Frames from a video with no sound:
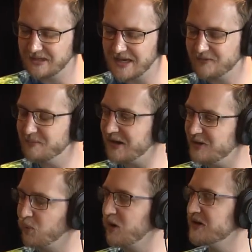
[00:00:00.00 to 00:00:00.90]
everybody
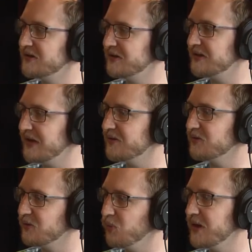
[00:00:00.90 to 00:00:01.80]
working together
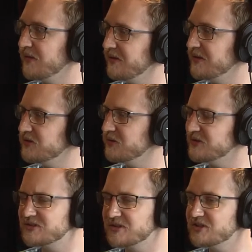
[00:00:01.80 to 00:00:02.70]
the way that they do.
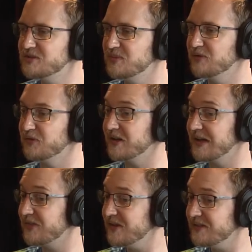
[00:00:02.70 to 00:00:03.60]
It's such a beautiful thing. And
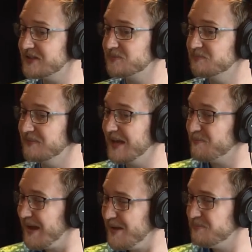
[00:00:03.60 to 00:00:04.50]
I think that's, that
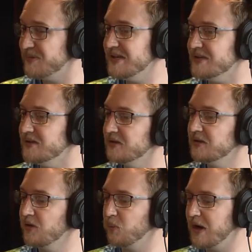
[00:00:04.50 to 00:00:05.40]
might be
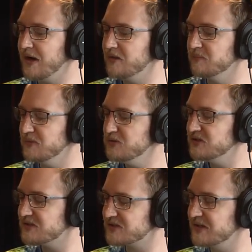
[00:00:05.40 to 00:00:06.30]
why the
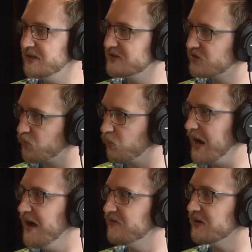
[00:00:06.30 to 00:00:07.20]
music scene is
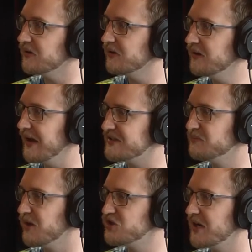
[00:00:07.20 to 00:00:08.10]
thriving it as is.
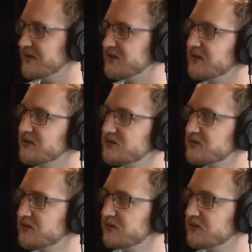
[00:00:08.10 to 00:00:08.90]
much as it is.